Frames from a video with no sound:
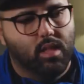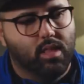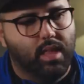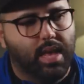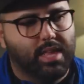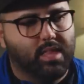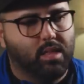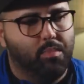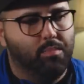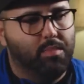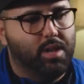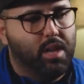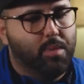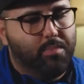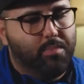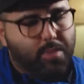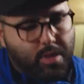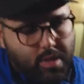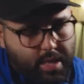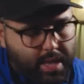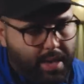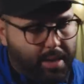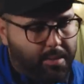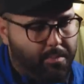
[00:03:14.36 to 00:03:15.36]
like to
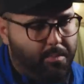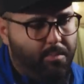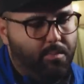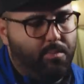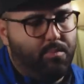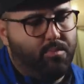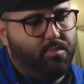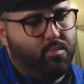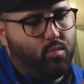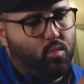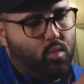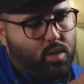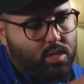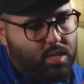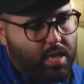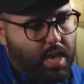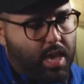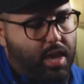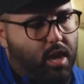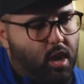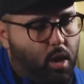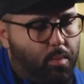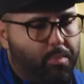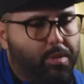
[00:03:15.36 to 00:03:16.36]
manipulate will
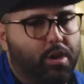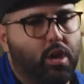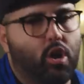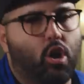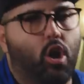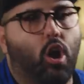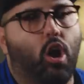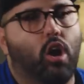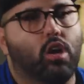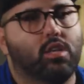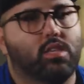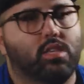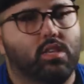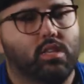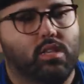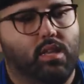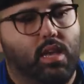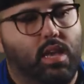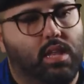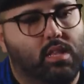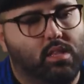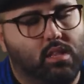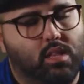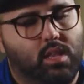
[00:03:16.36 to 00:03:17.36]
take our pure hearts and,
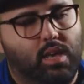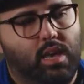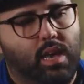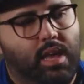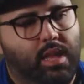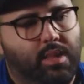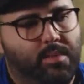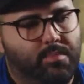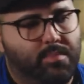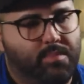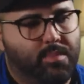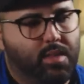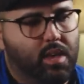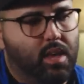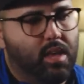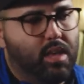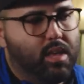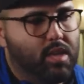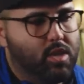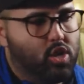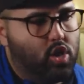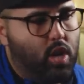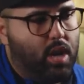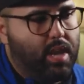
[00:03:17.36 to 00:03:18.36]
and,
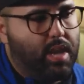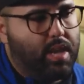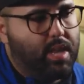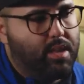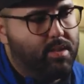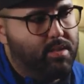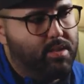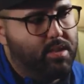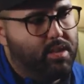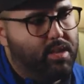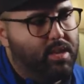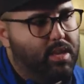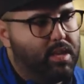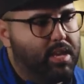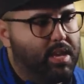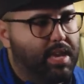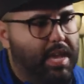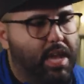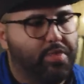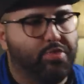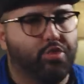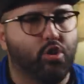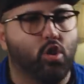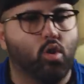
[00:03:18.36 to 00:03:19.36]
and try to
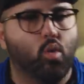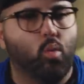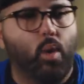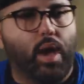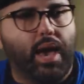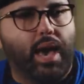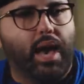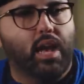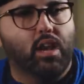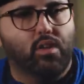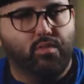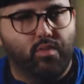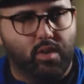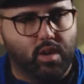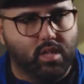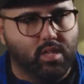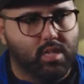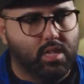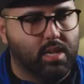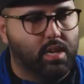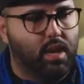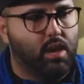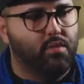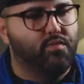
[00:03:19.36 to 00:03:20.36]
get their way out of
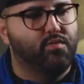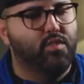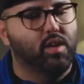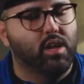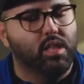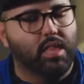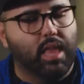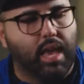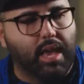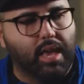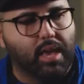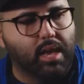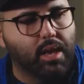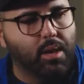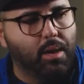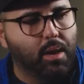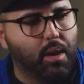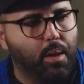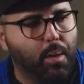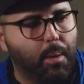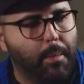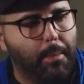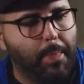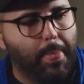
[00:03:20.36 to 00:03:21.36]
us. And I felt like
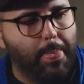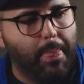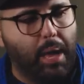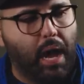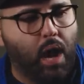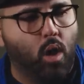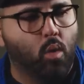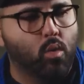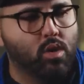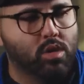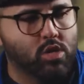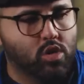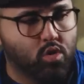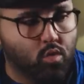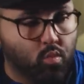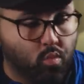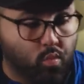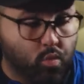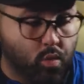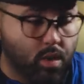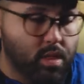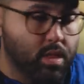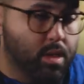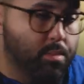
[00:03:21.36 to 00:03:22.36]
I was
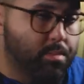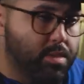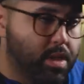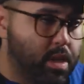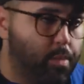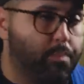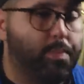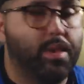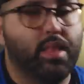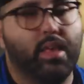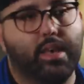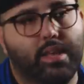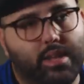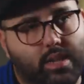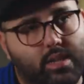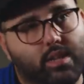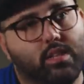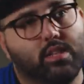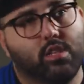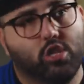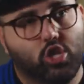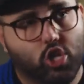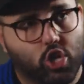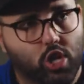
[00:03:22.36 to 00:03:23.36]
really manipulated
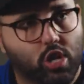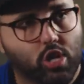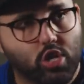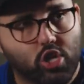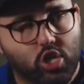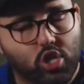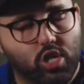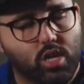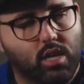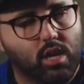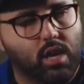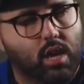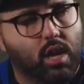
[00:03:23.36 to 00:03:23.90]
in the church.